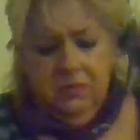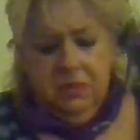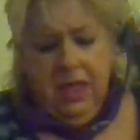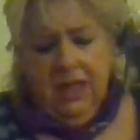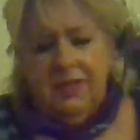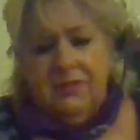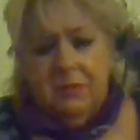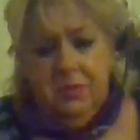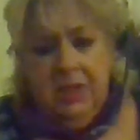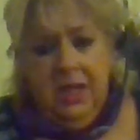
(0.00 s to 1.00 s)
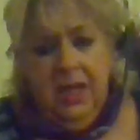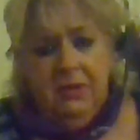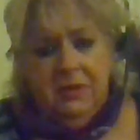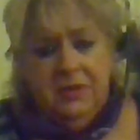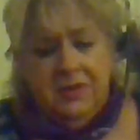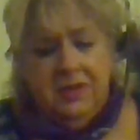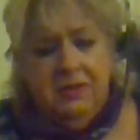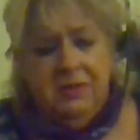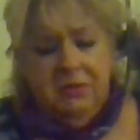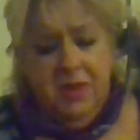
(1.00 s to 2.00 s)
God has me now at this
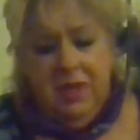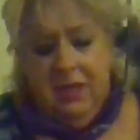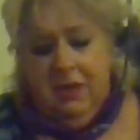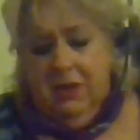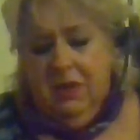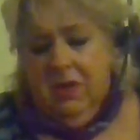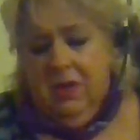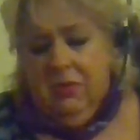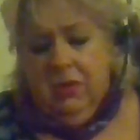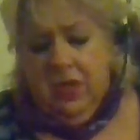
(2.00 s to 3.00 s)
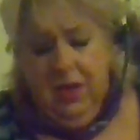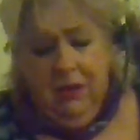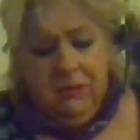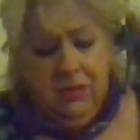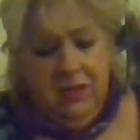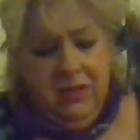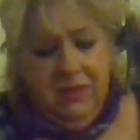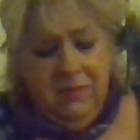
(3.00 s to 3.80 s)
stage in my recovery,